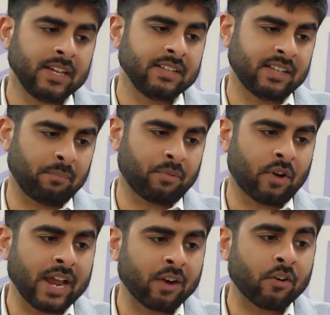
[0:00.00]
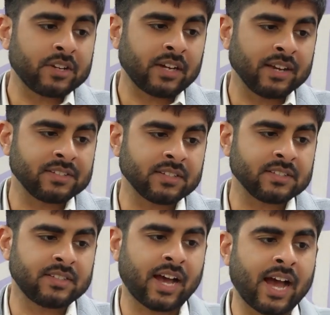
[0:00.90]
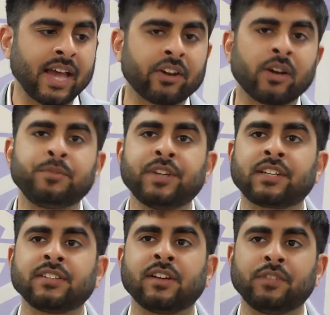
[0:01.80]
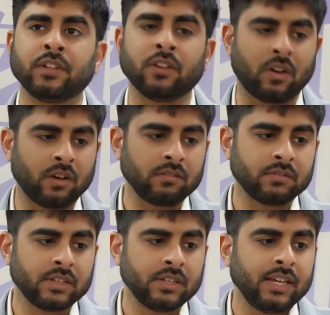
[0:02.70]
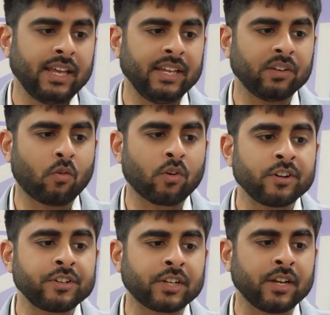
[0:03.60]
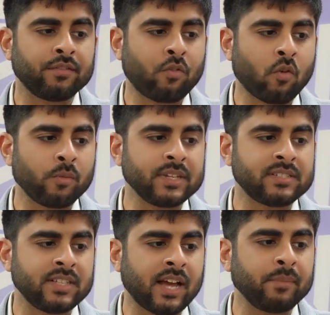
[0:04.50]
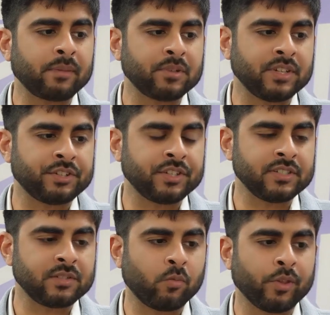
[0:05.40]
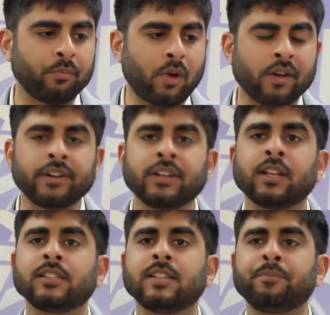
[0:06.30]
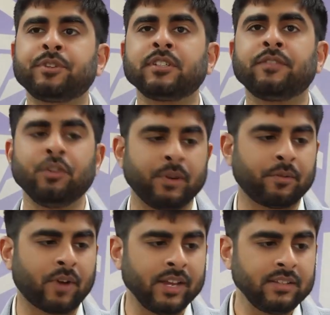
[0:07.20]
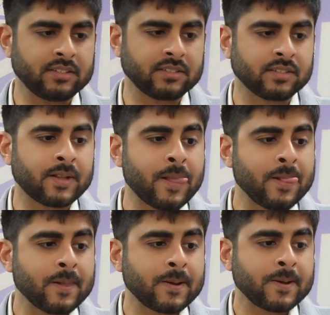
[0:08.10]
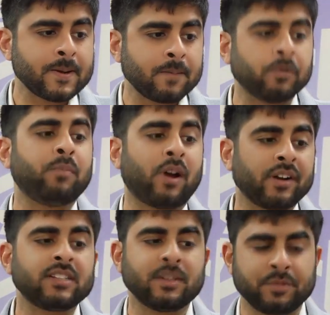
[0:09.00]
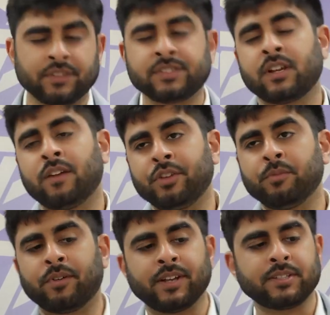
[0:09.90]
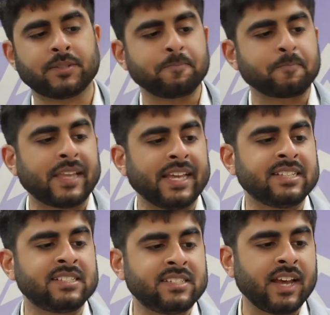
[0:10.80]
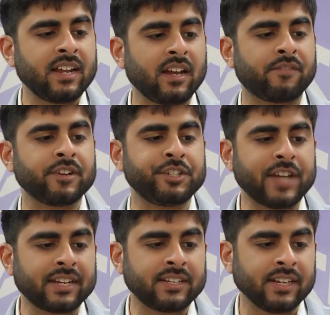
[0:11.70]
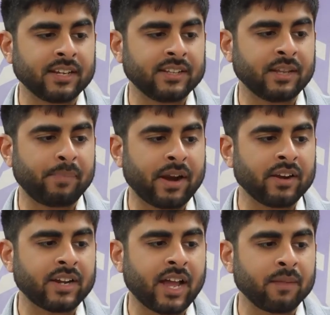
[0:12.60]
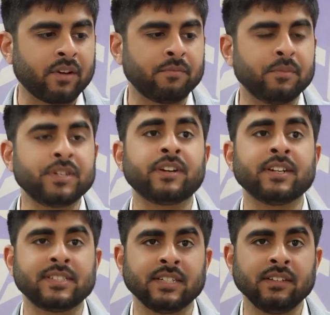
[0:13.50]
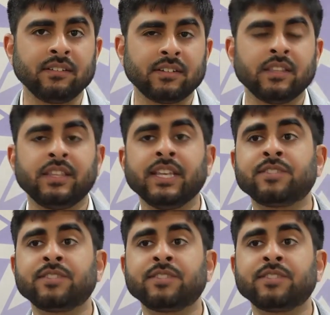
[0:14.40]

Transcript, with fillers: that prioritizes the higher objectives of the law in order to conform Islamic positions with modern conceptions of human rights, with modern conceptions of human rights. Instead of rejecting the paradigm of modernity, these